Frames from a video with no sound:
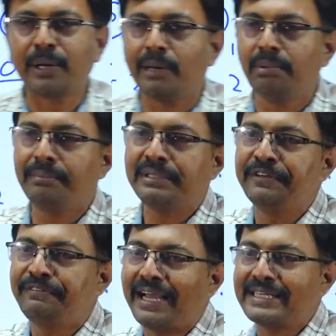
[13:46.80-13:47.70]
problem
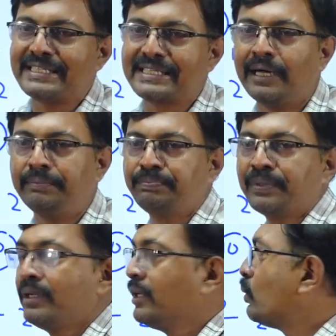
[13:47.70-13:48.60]
in file system.
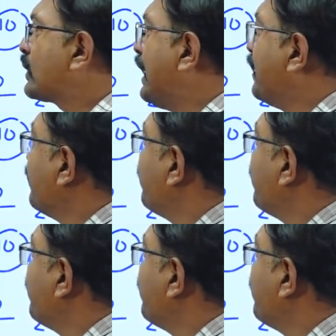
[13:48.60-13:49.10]
Okay,